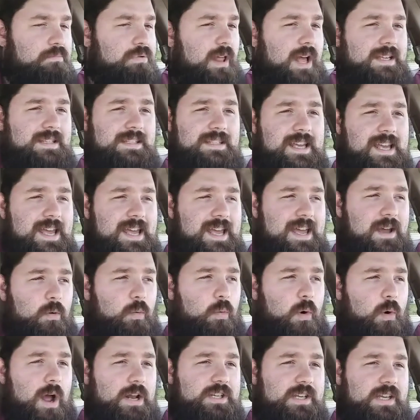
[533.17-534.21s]
Plus,
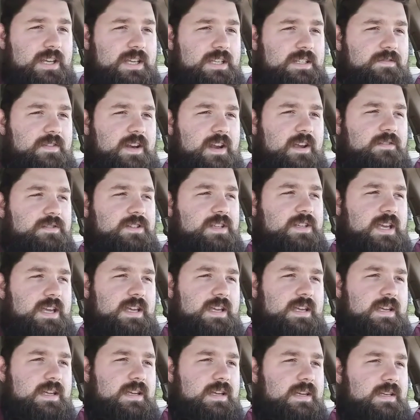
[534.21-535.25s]
watching his videos,
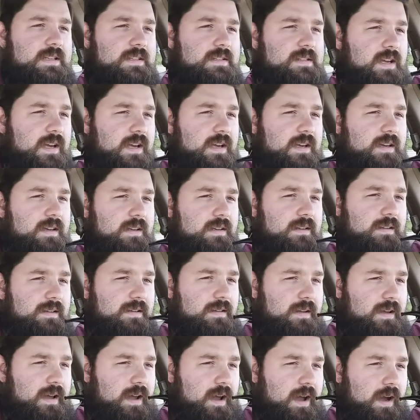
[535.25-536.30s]
he is a
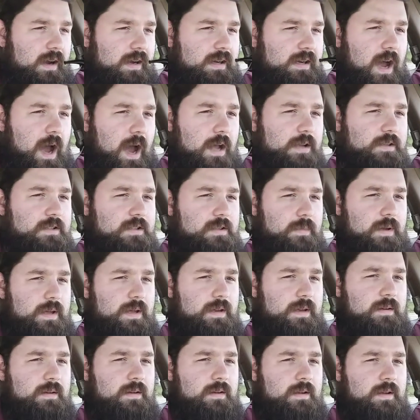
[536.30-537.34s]

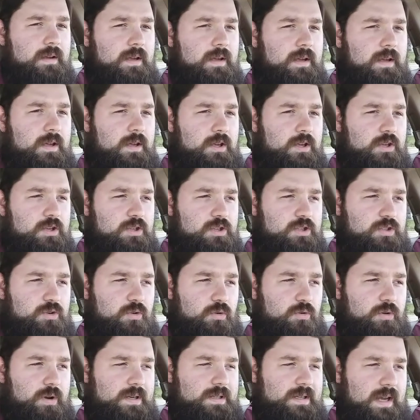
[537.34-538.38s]
consummate
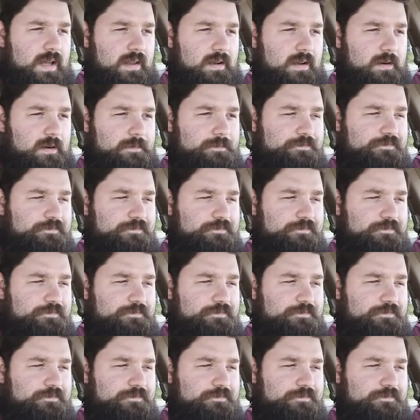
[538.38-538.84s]
storyteller.